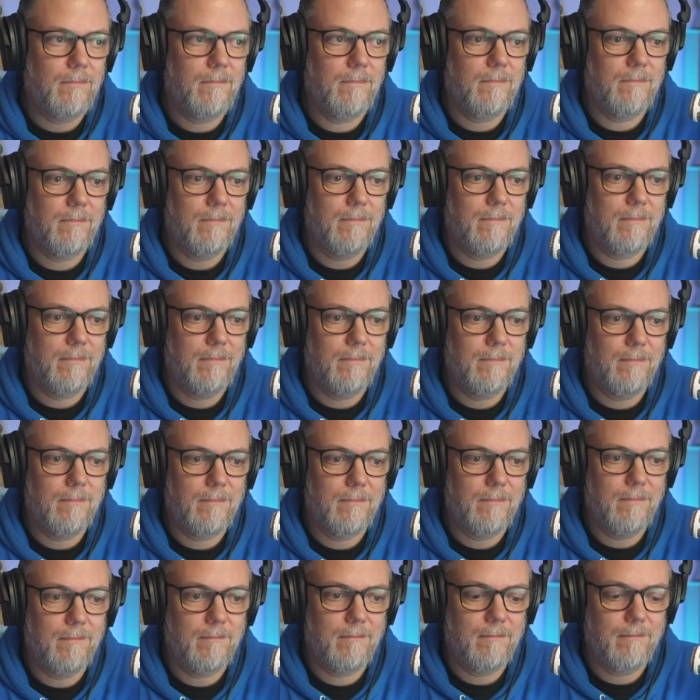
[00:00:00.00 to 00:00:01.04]

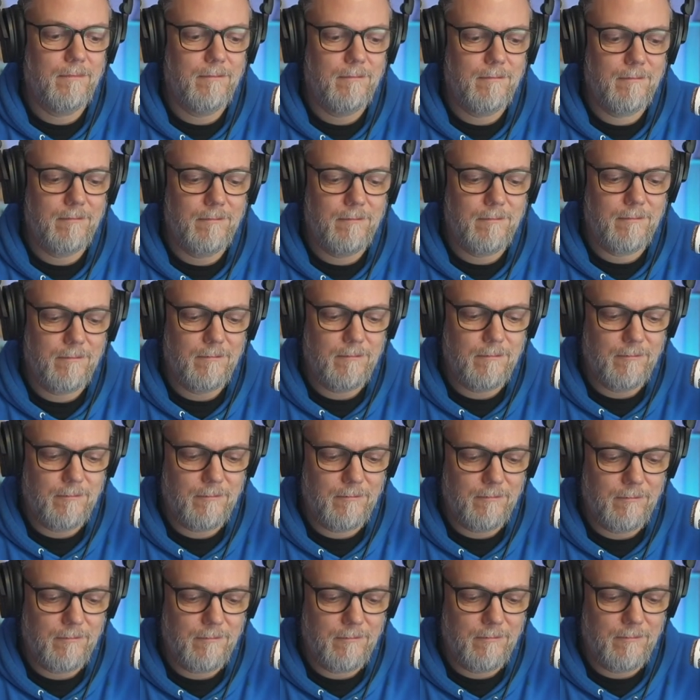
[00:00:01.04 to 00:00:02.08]

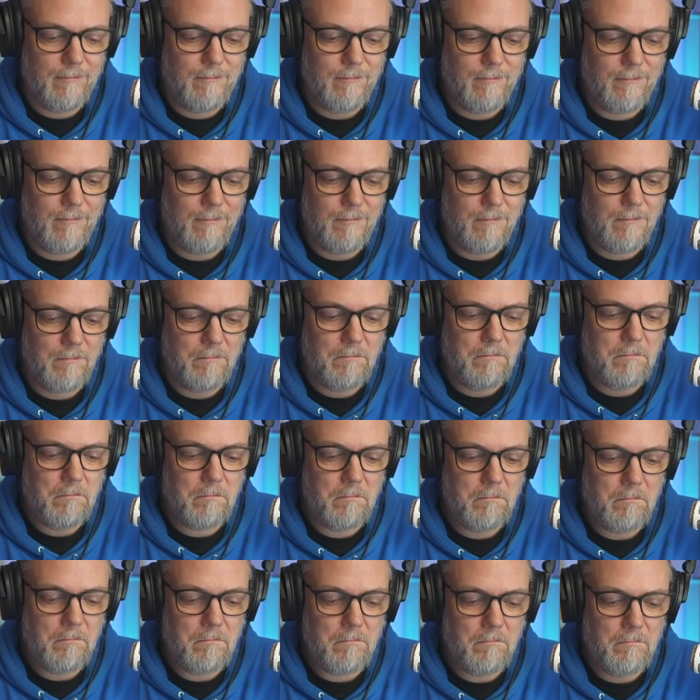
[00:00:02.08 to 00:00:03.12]

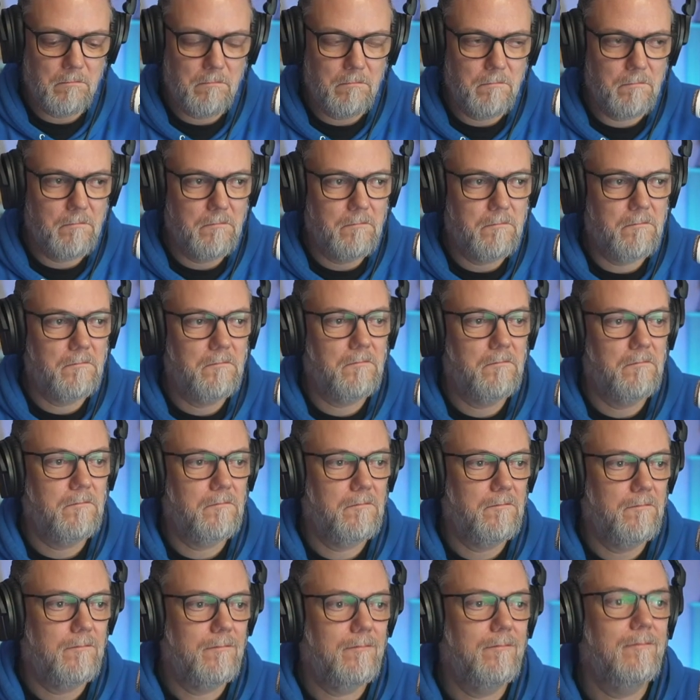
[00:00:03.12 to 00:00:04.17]

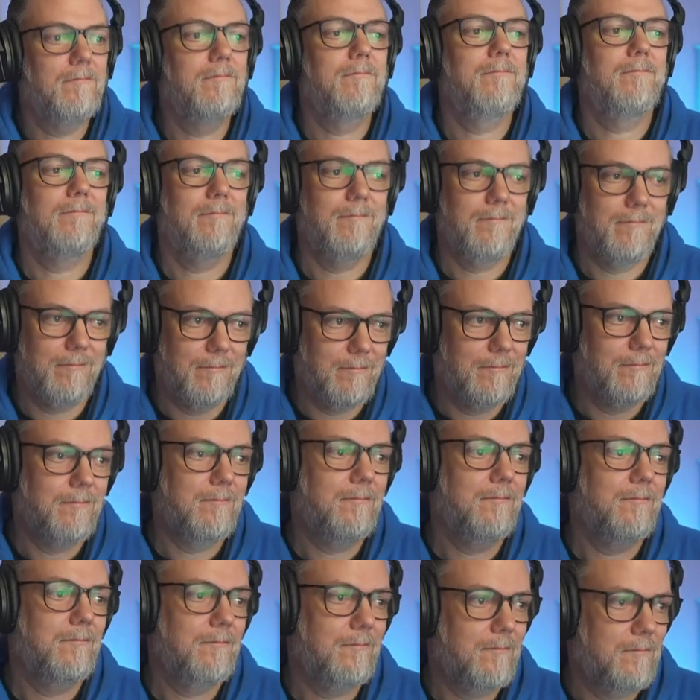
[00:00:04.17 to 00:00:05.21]

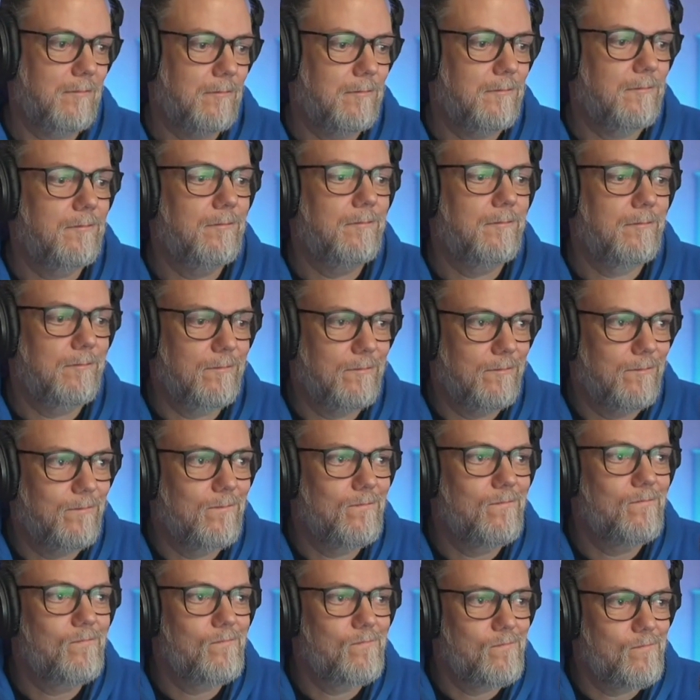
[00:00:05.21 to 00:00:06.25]

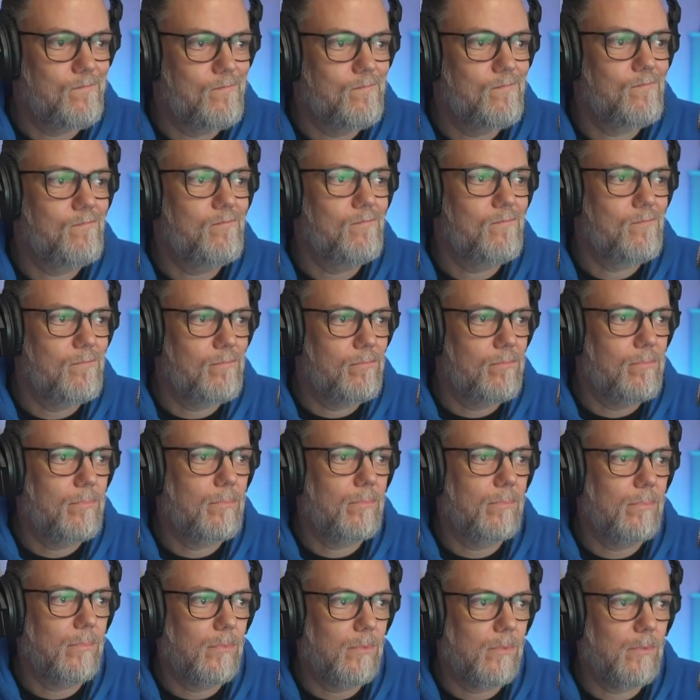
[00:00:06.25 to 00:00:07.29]

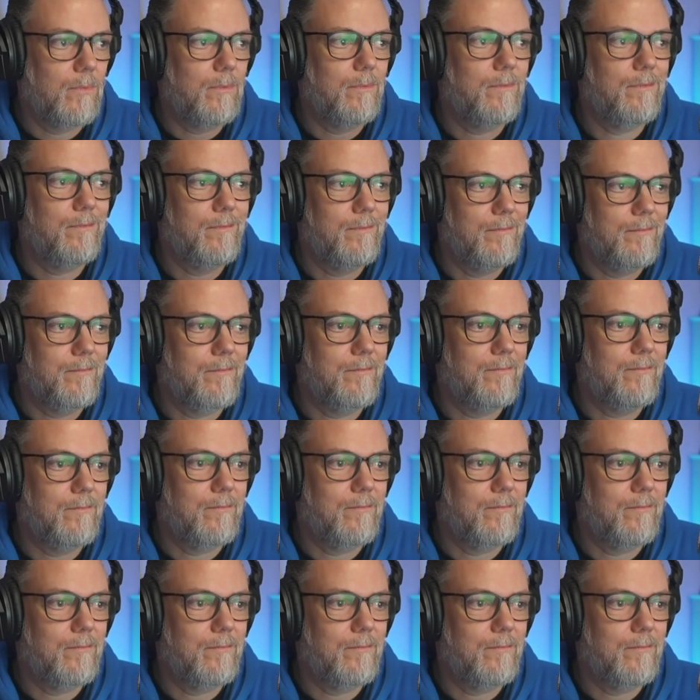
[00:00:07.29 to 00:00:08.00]
(silent)